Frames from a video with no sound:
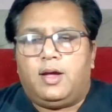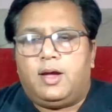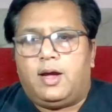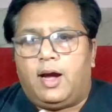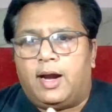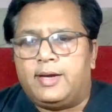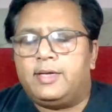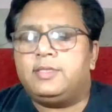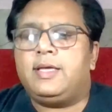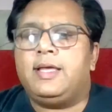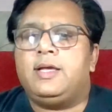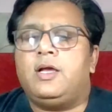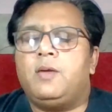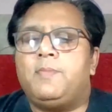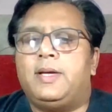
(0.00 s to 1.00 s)
Under the
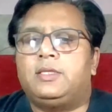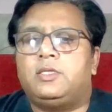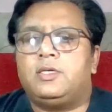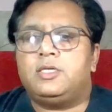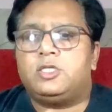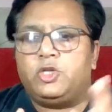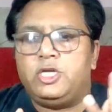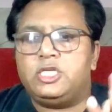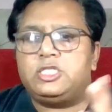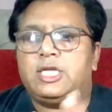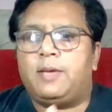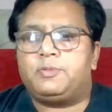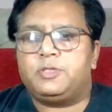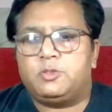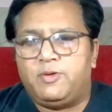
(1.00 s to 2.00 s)
income method, three
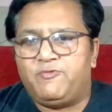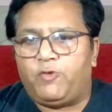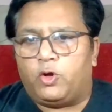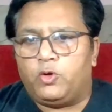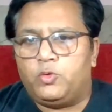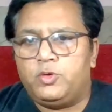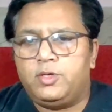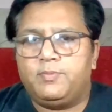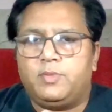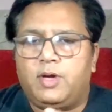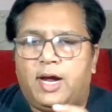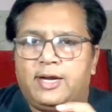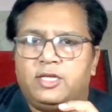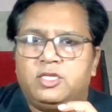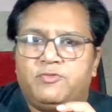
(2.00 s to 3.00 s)
steps is being followed.
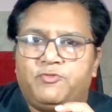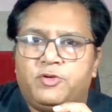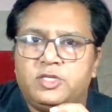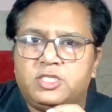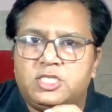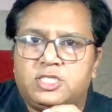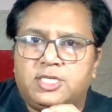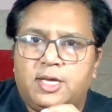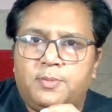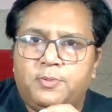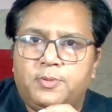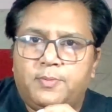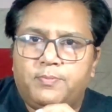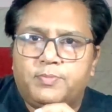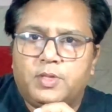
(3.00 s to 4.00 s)
Under the first step,
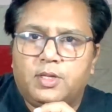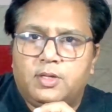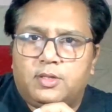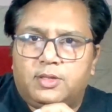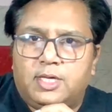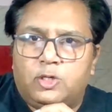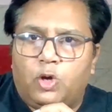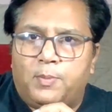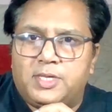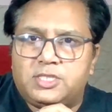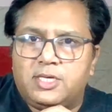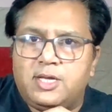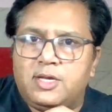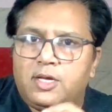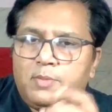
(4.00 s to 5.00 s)
the
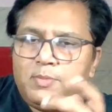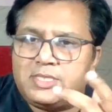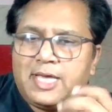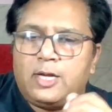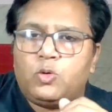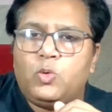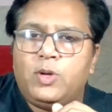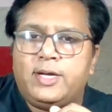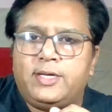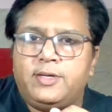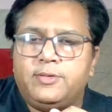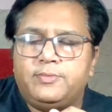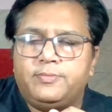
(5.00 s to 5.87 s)
domestic income is calculated.